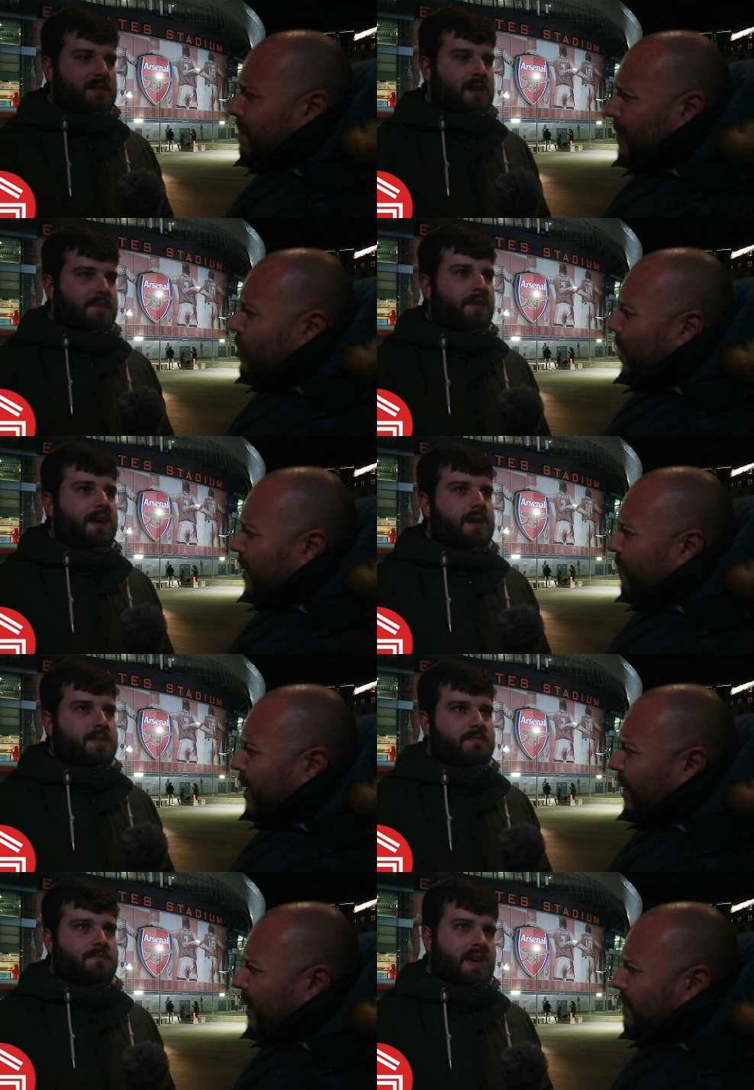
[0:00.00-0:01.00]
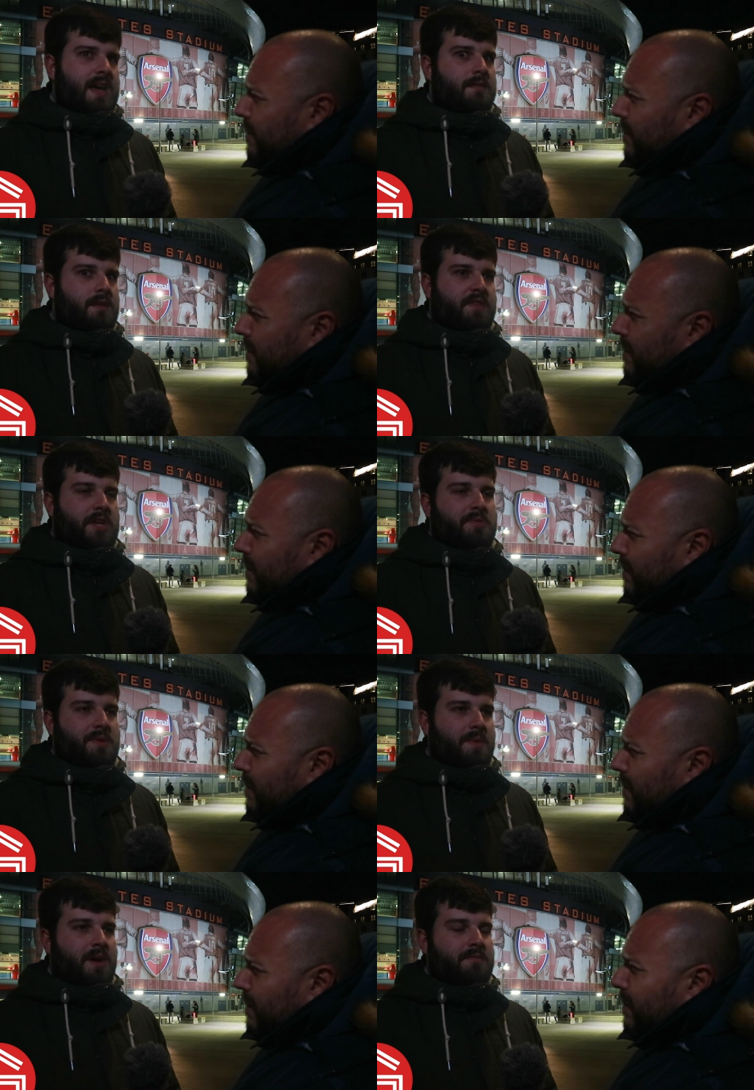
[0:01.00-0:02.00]
Speaker 1: I Do you think, think really? Yeah, I think that's probably
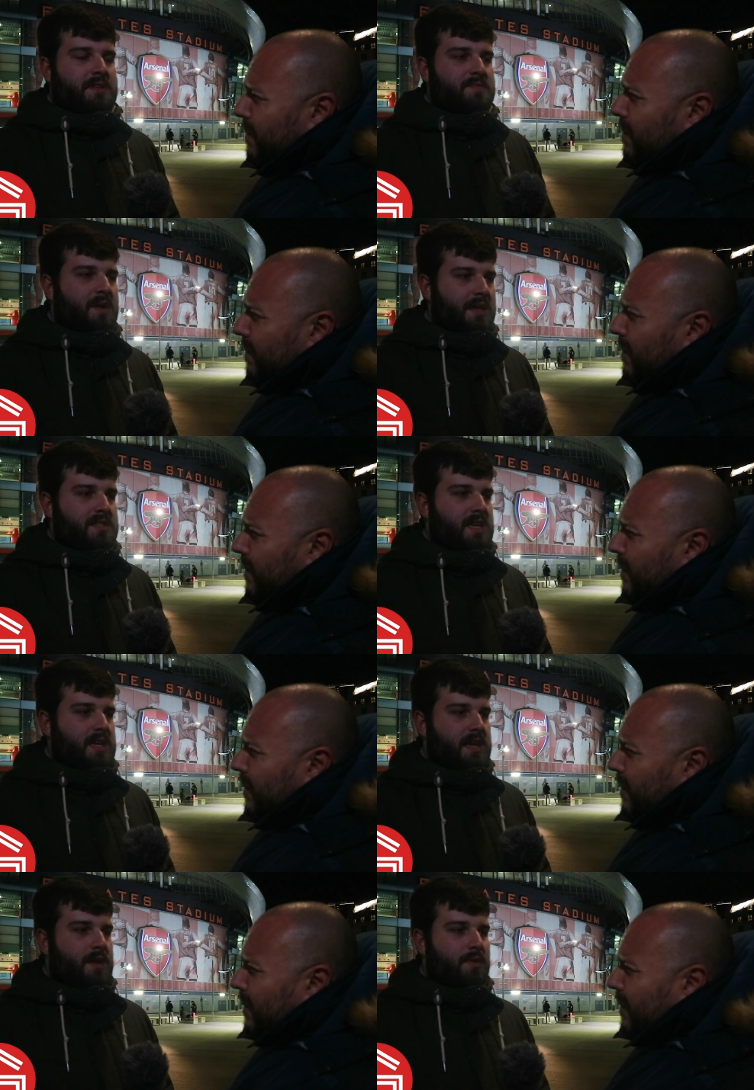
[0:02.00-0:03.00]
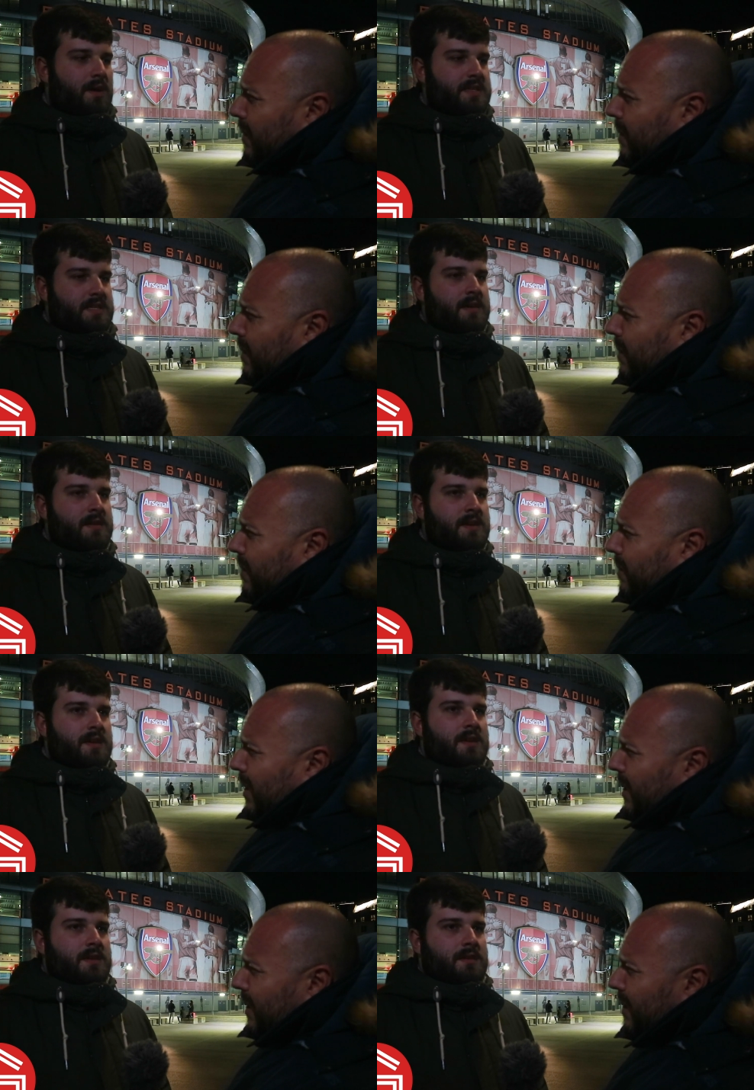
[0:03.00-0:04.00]
part of the reason why they conceded an equaliser.
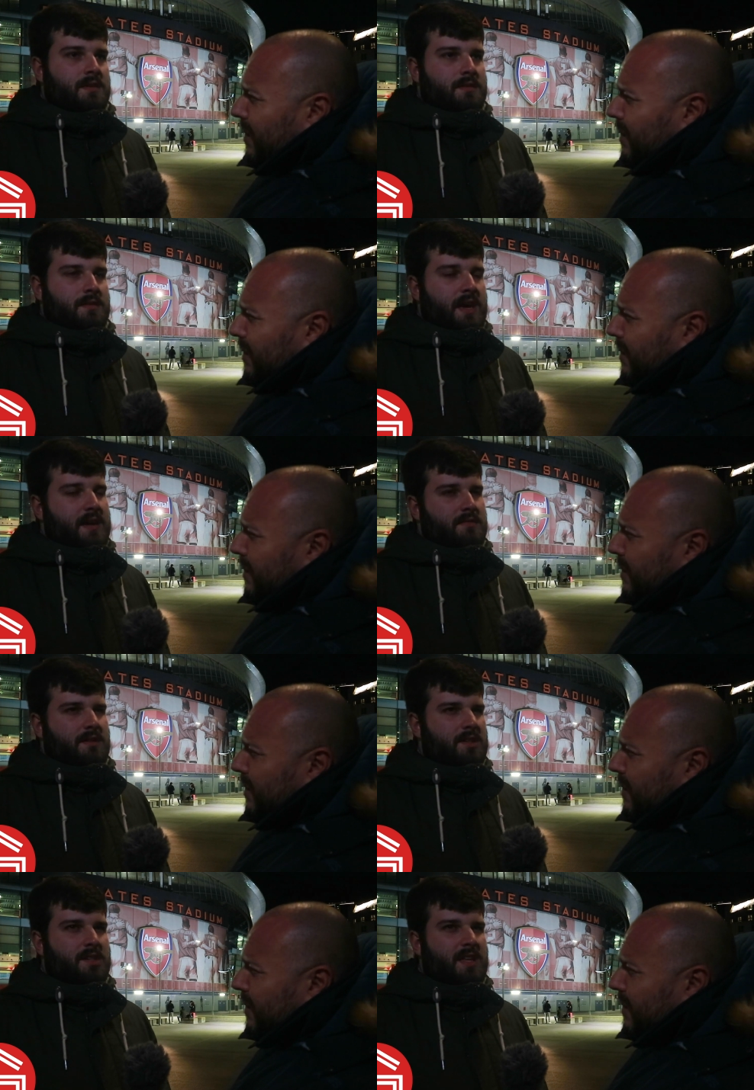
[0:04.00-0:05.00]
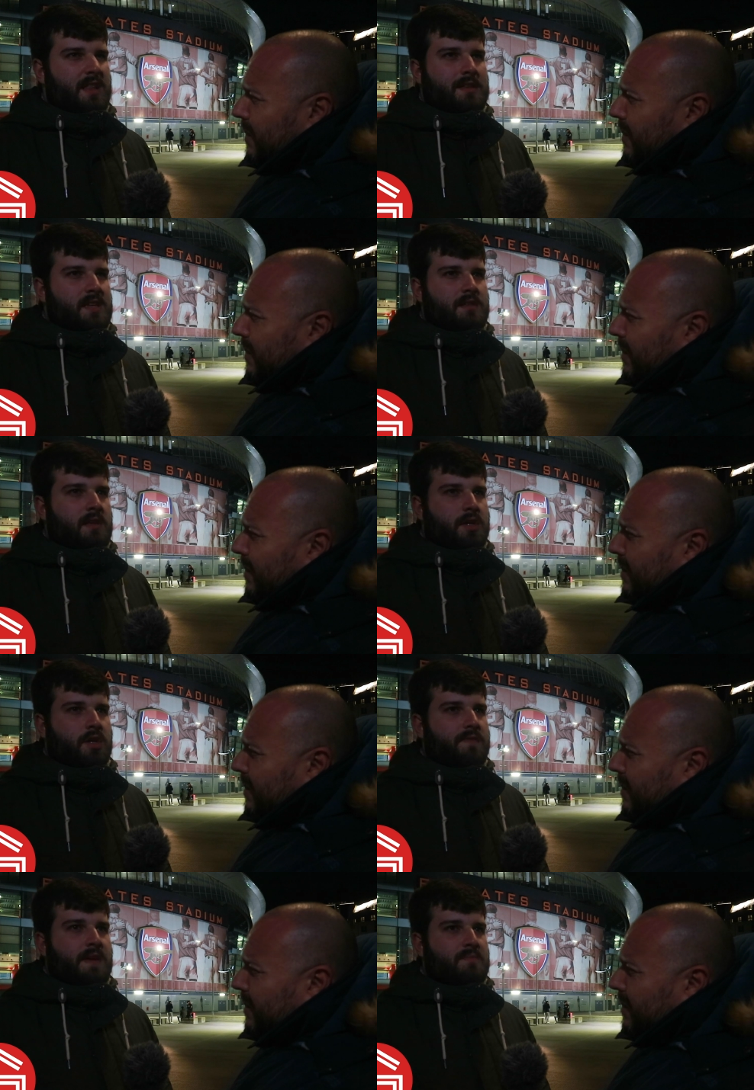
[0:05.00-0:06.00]
Really? Yeah, I just think they didn't. They could
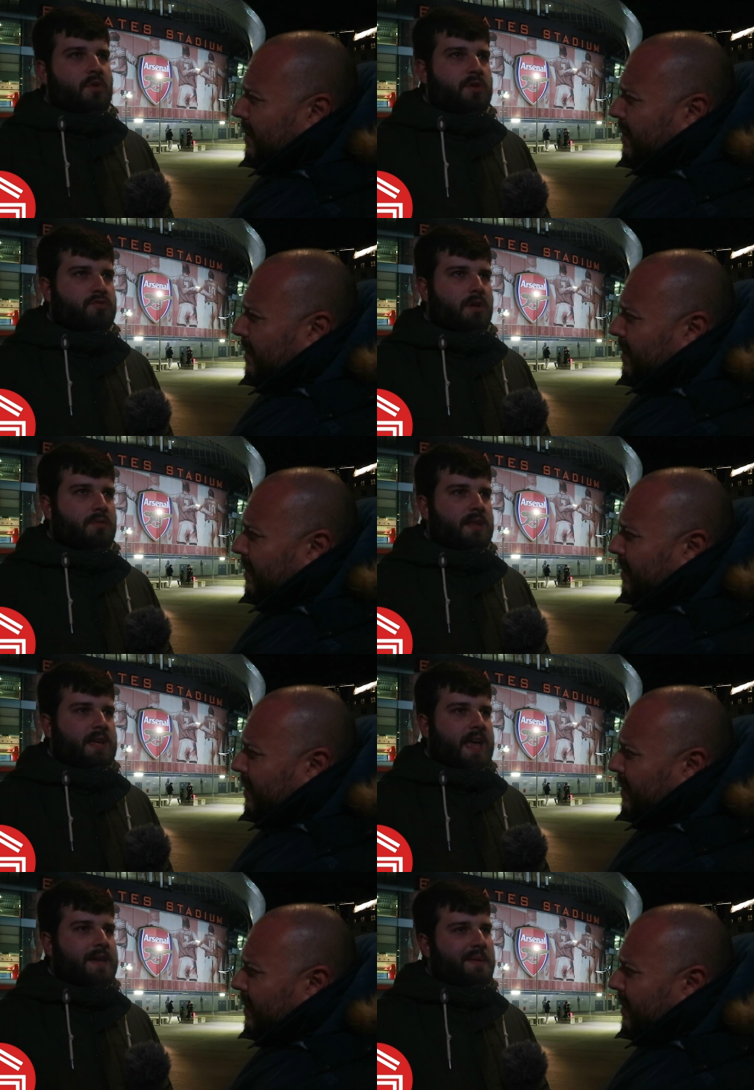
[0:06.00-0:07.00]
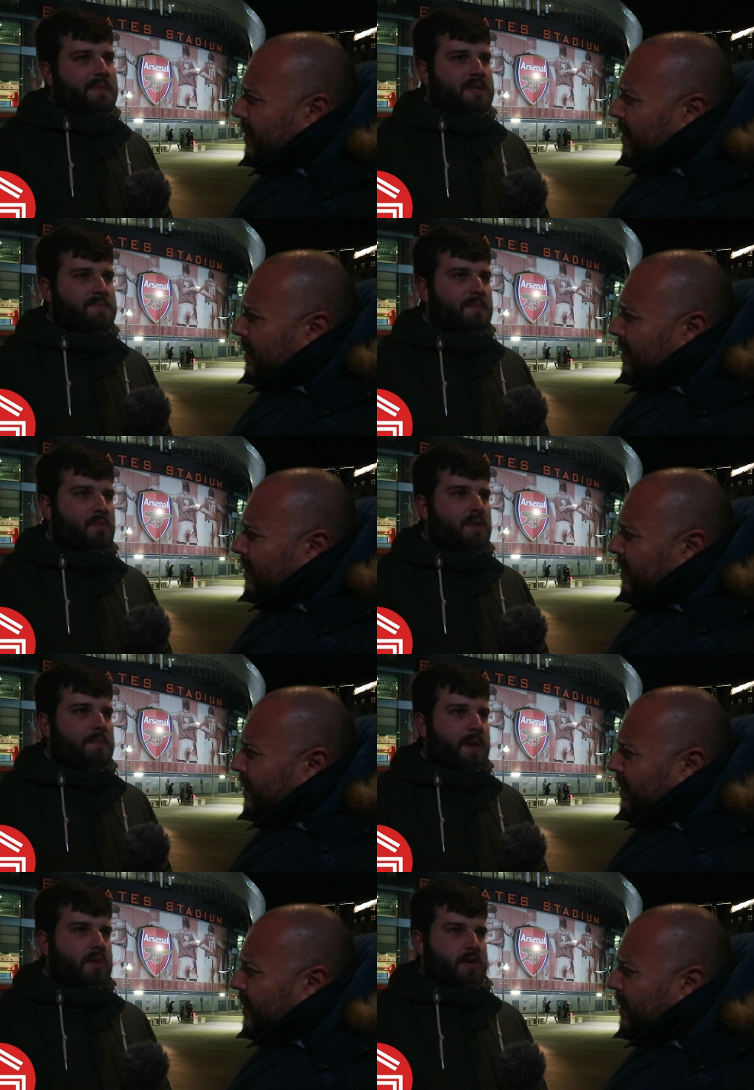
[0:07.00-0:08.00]
have had more control of the game. I mean, it's been one of the
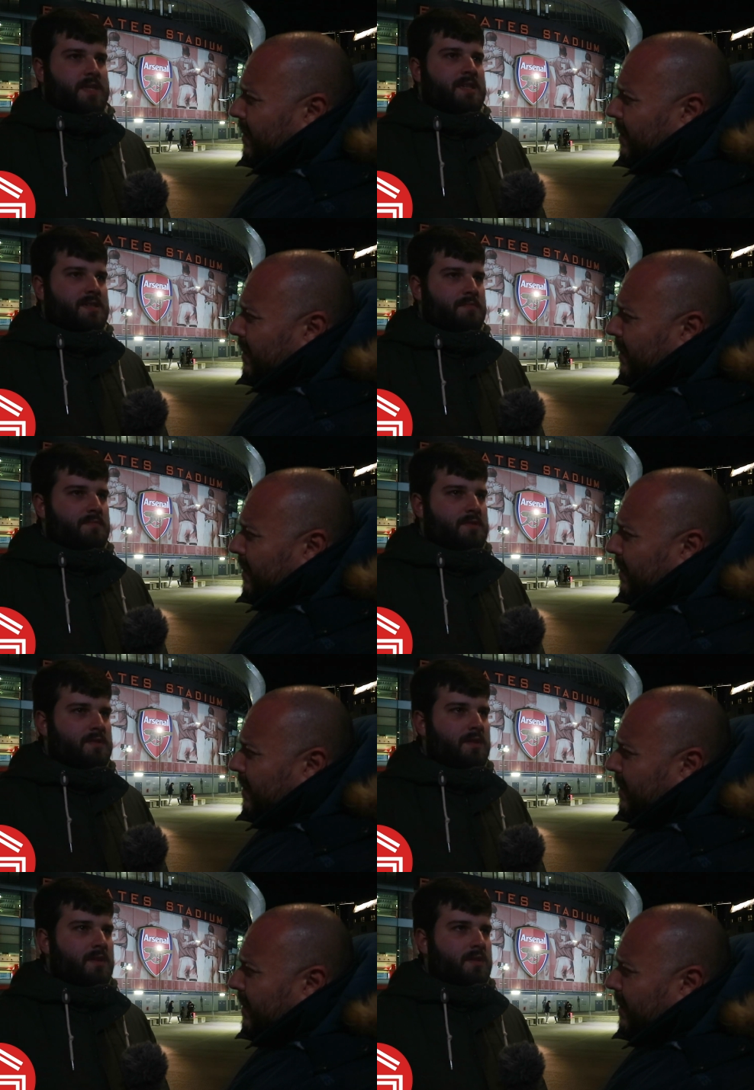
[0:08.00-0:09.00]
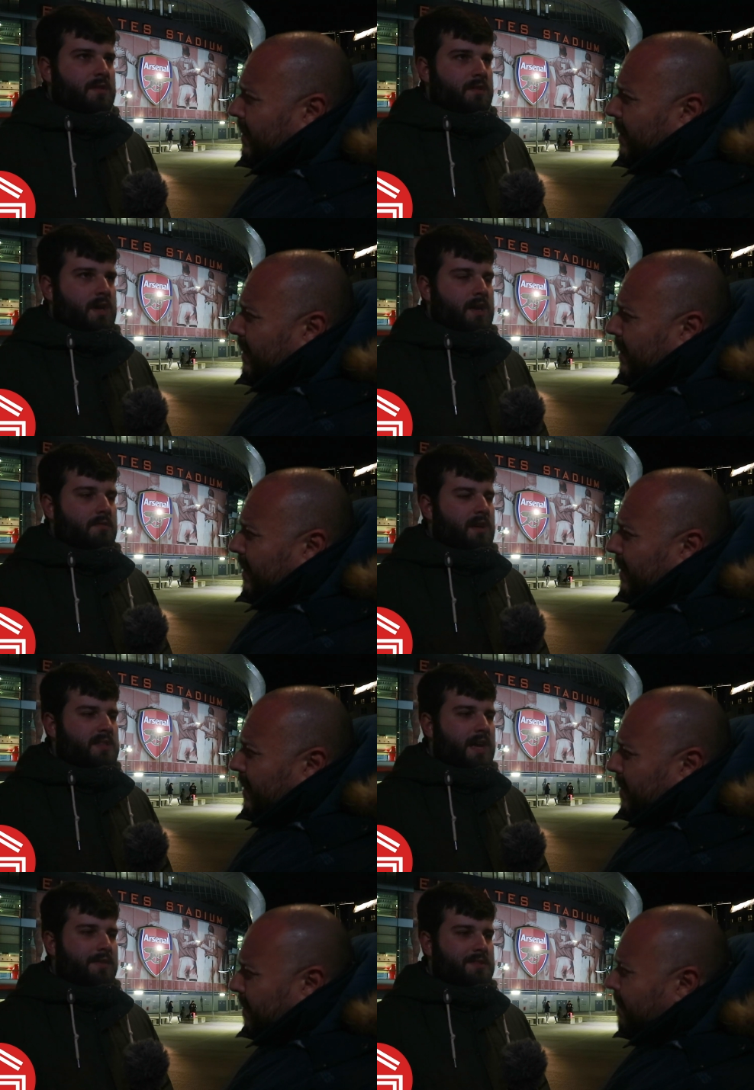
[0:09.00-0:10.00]
big criticisms under
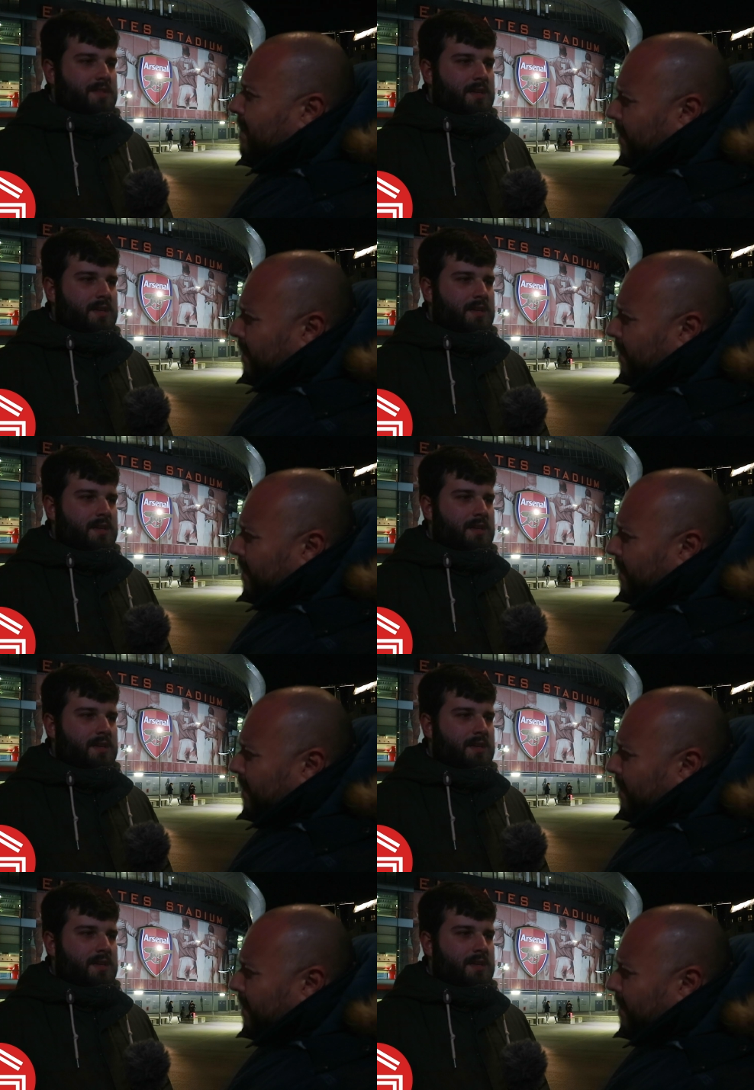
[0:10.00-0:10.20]
Arteta is